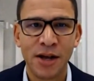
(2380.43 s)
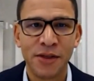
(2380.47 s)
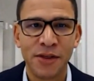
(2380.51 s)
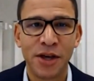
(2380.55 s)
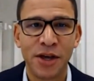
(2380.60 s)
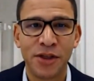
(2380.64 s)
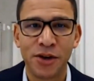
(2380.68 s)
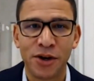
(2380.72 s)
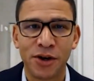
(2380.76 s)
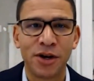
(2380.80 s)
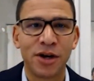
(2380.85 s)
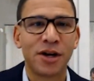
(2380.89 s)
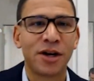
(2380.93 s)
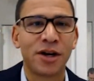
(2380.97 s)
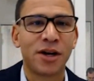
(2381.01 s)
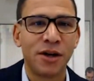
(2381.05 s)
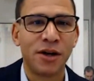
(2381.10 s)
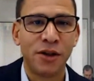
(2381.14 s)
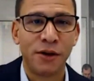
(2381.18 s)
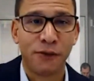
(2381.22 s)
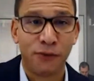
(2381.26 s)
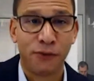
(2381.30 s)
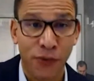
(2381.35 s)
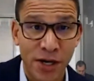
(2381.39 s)
that
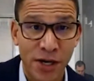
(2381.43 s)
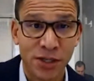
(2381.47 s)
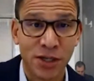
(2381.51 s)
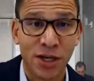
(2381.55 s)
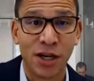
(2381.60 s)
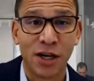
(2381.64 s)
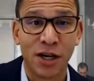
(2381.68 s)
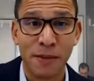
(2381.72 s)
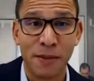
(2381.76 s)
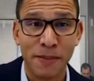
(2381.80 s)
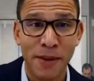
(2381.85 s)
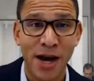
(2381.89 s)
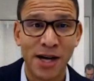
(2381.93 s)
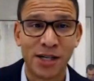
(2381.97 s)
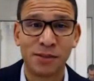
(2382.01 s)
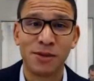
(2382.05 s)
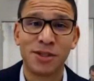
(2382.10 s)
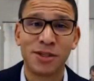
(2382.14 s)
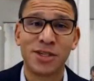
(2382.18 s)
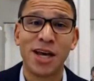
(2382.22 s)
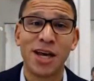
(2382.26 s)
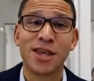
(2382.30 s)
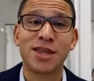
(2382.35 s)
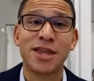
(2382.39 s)
the friend's gonna come back to them
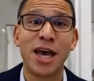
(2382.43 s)
and say,